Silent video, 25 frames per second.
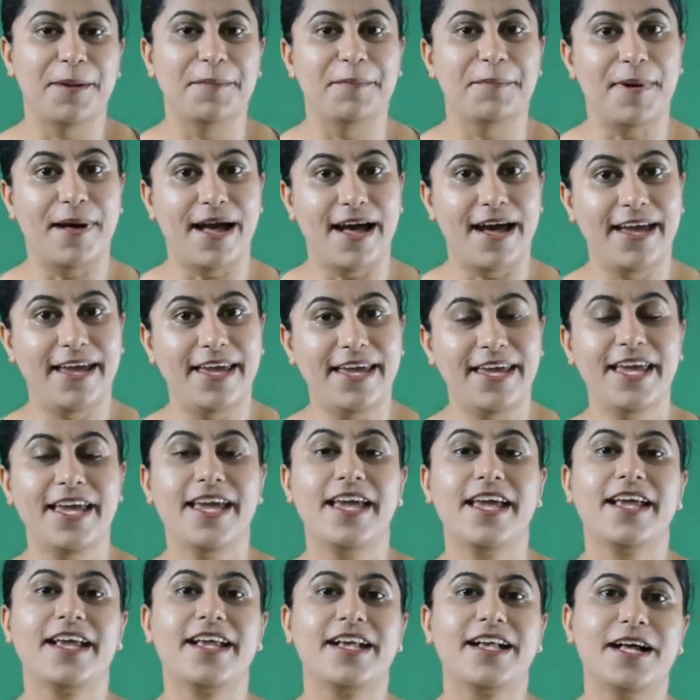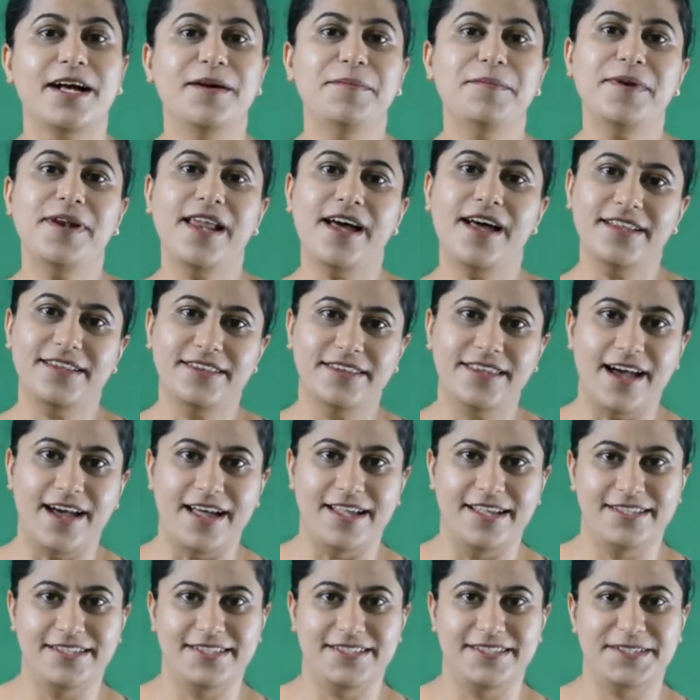by Kamala
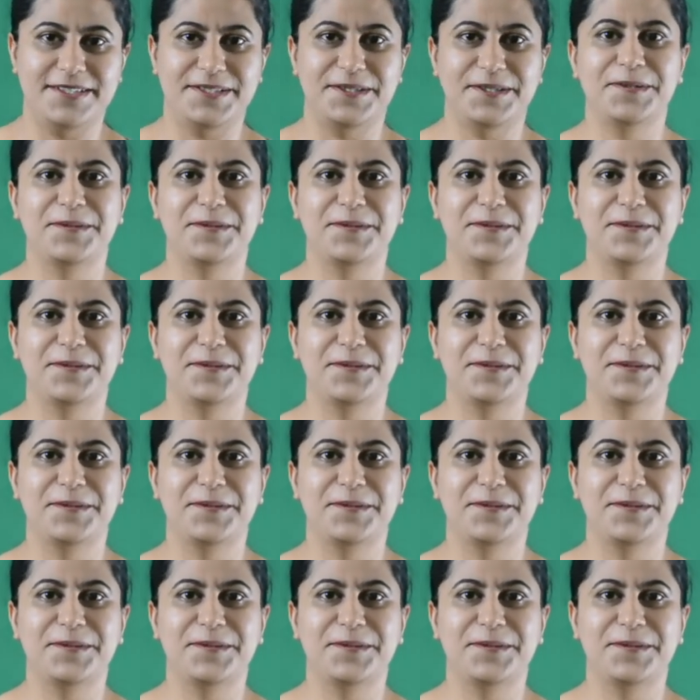Das.